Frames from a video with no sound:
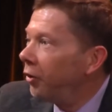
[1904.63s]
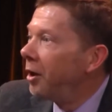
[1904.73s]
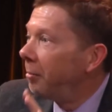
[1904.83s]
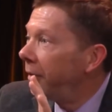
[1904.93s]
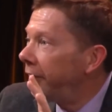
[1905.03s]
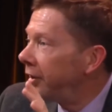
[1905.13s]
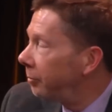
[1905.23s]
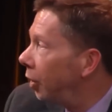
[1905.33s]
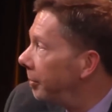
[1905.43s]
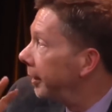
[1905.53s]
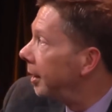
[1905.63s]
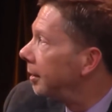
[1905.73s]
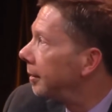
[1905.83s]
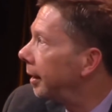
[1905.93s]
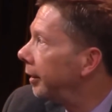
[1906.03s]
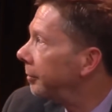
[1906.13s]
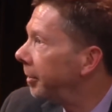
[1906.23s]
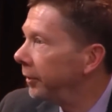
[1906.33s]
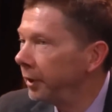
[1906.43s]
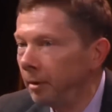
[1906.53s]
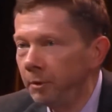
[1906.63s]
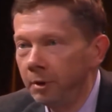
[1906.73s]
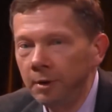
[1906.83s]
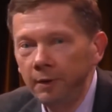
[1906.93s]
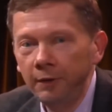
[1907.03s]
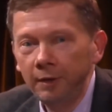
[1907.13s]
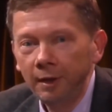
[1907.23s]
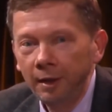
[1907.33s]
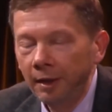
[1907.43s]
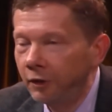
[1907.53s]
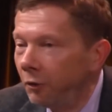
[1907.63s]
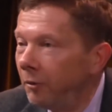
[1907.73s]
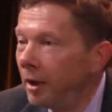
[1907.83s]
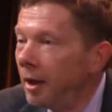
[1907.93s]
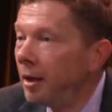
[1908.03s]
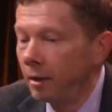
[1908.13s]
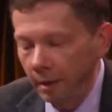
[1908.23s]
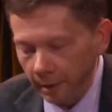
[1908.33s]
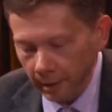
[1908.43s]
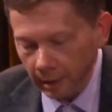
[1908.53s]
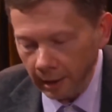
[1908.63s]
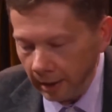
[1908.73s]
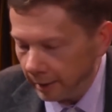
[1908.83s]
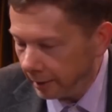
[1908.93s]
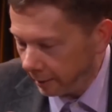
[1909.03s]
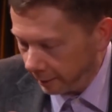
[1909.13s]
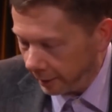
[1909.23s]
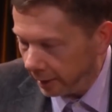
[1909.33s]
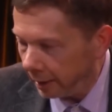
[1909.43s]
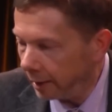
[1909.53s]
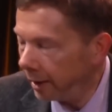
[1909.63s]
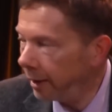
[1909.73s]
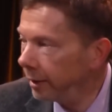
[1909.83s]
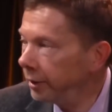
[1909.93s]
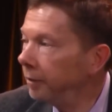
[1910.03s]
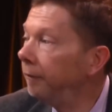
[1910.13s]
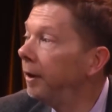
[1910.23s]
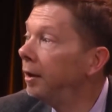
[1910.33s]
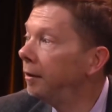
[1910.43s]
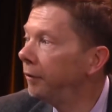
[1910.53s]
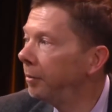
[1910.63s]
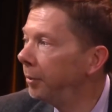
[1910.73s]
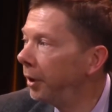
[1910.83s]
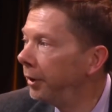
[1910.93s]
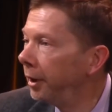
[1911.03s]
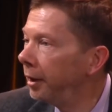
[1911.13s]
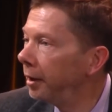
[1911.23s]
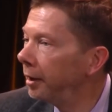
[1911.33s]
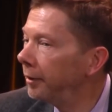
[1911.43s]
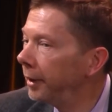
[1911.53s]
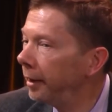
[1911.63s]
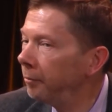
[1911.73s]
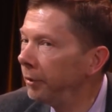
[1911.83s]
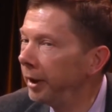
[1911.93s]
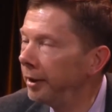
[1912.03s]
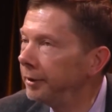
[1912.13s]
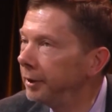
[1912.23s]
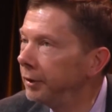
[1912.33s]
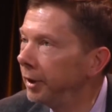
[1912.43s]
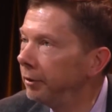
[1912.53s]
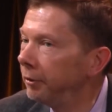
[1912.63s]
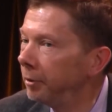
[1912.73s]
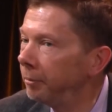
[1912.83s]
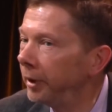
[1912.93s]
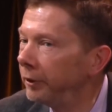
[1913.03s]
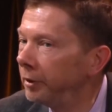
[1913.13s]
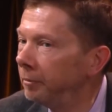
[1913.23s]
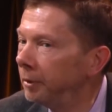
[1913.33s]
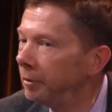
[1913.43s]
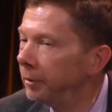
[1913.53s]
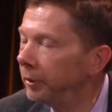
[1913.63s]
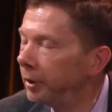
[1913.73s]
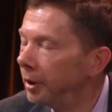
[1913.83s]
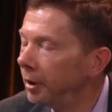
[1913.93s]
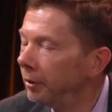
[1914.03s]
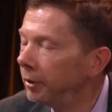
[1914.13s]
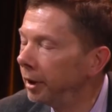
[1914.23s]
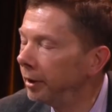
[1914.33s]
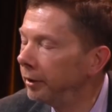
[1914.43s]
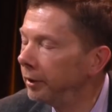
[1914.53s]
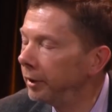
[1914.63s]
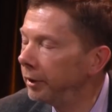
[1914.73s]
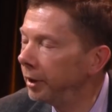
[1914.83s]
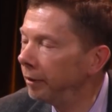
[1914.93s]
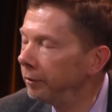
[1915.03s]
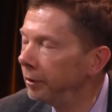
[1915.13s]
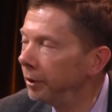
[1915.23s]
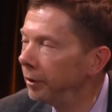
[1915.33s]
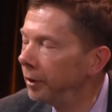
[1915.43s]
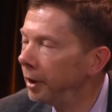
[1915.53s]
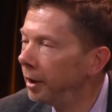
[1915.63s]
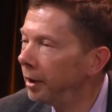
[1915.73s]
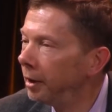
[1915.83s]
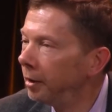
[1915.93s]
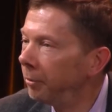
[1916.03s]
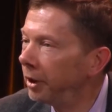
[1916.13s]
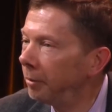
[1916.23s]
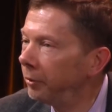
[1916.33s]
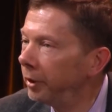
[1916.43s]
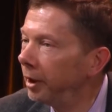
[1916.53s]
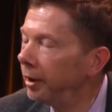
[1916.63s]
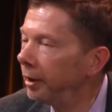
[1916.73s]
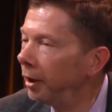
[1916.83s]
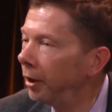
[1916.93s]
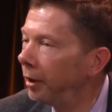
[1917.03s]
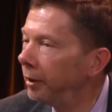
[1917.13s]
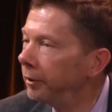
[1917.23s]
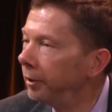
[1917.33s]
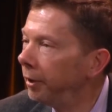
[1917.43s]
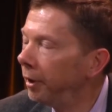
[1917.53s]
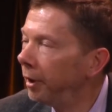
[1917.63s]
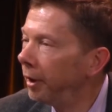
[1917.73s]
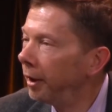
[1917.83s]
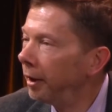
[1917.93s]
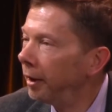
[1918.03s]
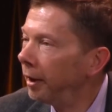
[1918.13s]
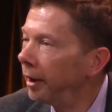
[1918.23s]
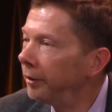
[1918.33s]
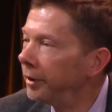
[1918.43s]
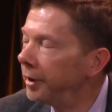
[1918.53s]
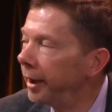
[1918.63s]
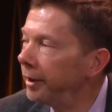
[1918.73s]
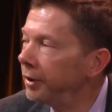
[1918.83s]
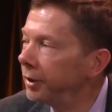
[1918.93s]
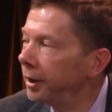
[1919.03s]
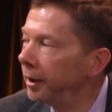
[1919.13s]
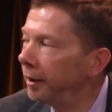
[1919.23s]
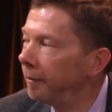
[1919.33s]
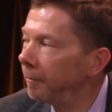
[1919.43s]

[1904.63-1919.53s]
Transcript: Present moment, sense perceptions. So the inner energy field of the body, and then what else is there to the present moment? Okay, then you have to become really alert. And the next thing